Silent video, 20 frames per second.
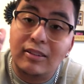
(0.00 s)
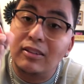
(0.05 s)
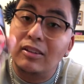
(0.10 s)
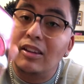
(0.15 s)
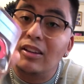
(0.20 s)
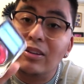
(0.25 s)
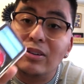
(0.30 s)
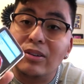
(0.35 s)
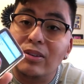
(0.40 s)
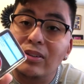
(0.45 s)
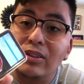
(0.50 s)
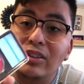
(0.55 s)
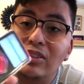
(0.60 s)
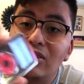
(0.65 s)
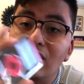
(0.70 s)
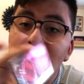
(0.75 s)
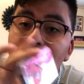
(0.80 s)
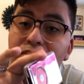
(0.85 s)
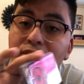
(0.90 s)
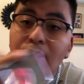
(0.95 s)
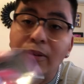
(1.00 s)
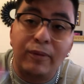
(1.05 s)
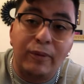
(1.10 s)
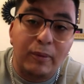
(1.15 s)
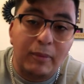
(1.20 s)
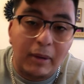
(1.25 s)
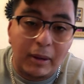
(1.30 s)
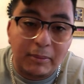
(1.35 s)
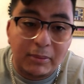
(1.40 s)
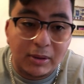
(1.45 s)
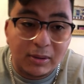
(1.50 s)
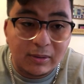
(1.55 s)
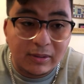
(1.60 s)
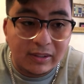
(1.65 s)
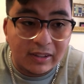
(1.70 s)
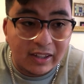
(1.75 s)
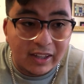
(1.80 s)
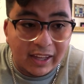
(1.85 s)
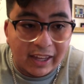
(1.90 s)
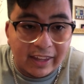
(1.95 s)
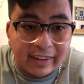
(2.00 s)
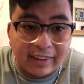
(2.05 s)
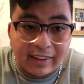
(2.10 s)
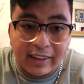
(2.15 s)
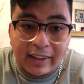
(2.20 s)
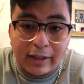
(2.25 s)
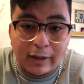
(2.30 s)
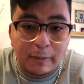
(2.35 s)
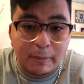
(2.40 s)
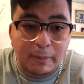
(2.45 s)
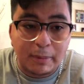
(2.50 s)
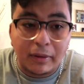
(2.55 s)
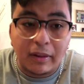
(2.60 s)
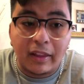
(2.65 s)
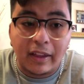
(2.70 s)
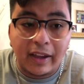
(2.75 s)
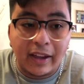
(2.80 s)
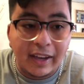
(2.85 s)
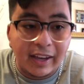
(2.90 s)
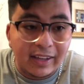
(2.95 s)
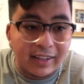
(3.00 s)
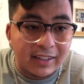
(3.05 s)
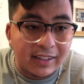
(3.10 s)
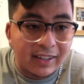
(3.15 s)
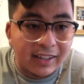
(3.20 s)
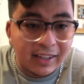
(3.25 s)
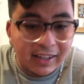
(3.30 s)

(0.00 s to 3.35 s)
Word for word: literally just shuffle my music and let it play.